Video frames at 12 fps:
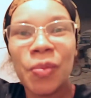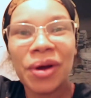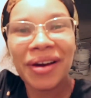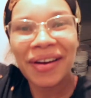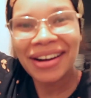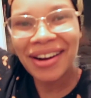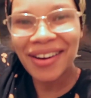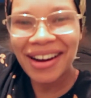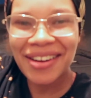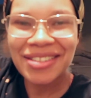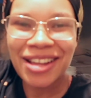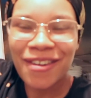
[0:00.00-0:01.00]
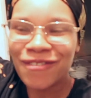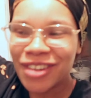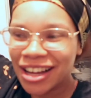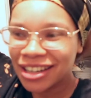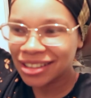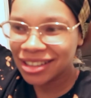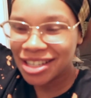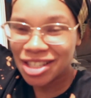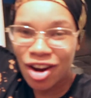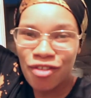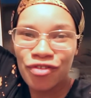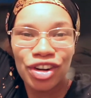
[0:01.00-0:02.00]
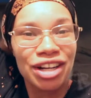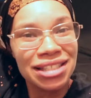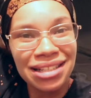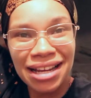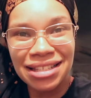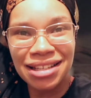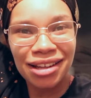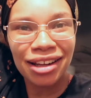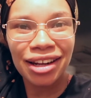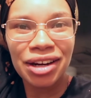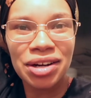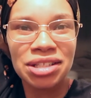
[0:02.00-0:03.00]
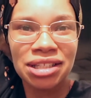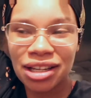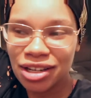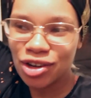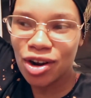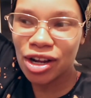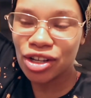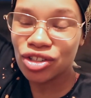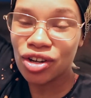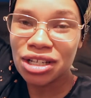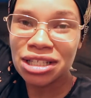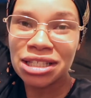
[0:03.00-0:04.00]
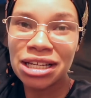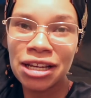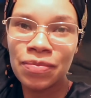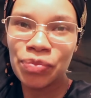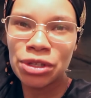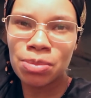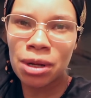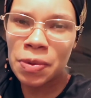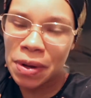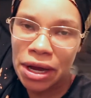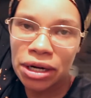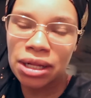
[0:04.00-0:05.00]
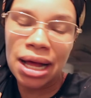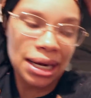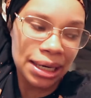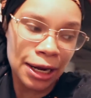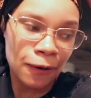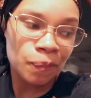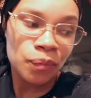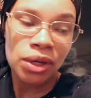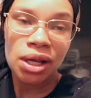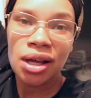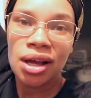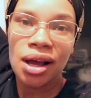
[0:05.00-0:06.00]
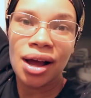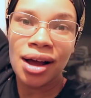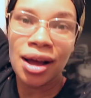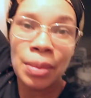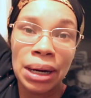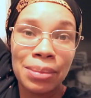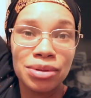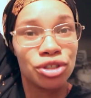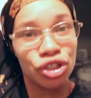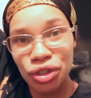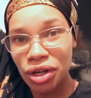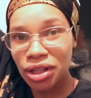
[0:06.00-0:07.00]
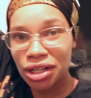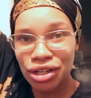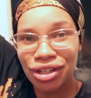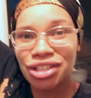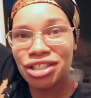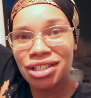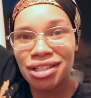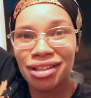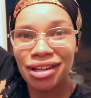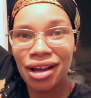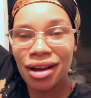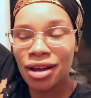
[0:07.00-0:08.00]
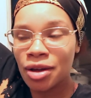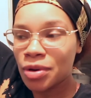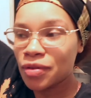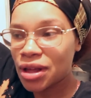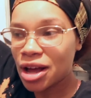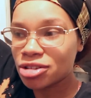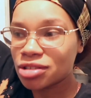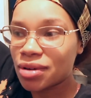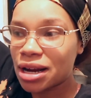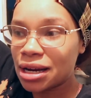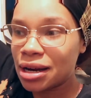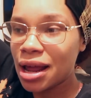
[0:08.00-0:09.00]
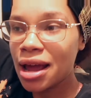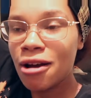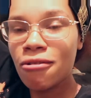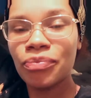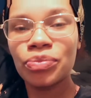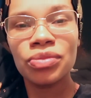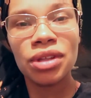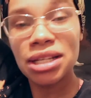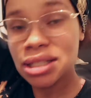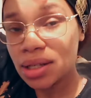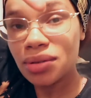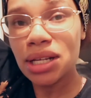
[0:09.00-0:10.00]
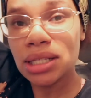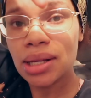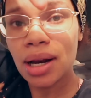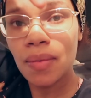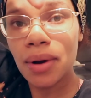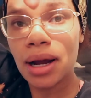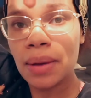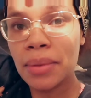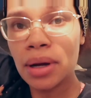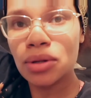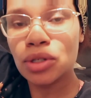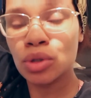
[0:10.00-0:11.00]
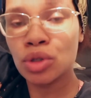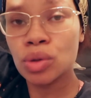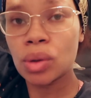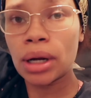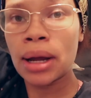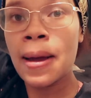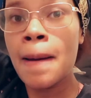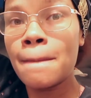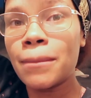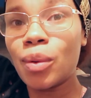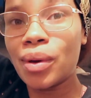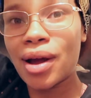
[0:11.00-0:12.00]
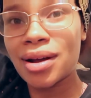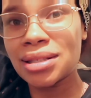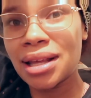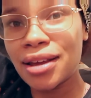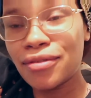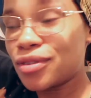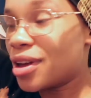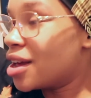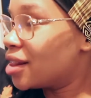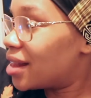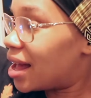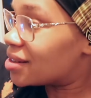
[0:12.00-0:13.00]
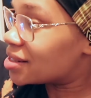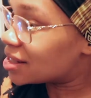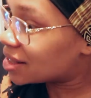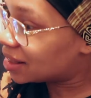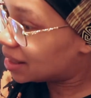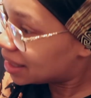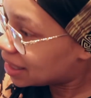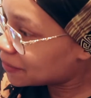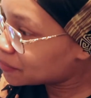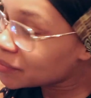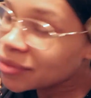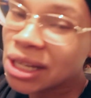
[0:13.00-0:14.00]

We are in our house finally. It's our first night staying here. It's getting dark, as y'all can see. It's probably about 8 o'clock now. And I'm just gonna show y'all the condition of the house right now. It still needs a lot of work. I'm not gonna go to the store, but we are safe. The house is clean.